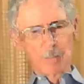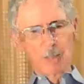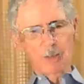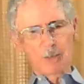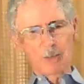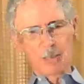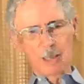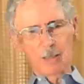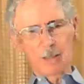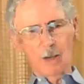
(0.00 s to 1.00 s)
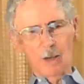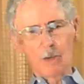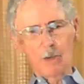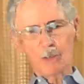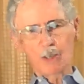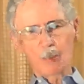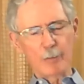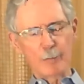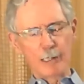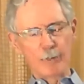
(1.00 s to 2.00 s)
So the ownership
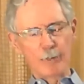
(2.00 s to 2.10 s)
of